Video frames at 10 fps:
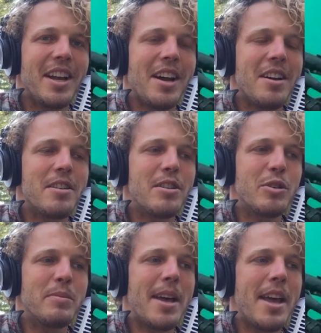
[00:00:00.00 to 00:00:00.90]

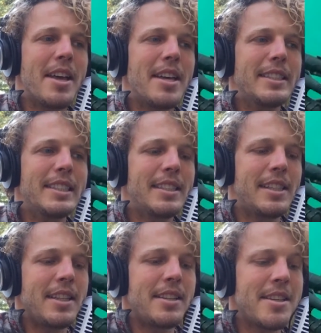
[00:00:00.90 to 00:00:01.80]
And
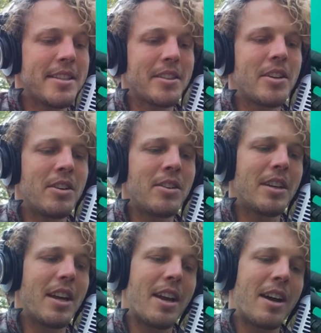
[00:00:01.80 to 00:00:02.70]
this song I